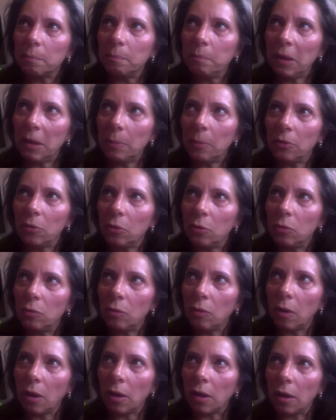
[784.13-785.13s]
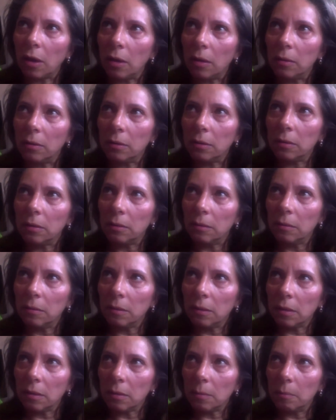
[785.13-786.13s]
people who are
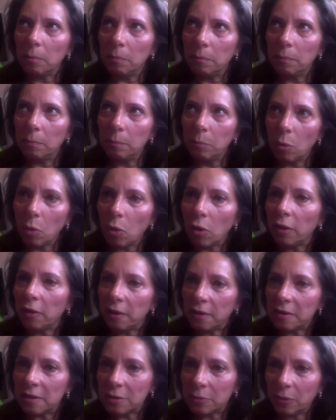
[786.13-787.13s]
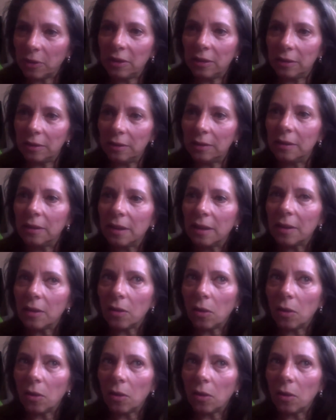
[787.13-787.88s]
born in Sweden,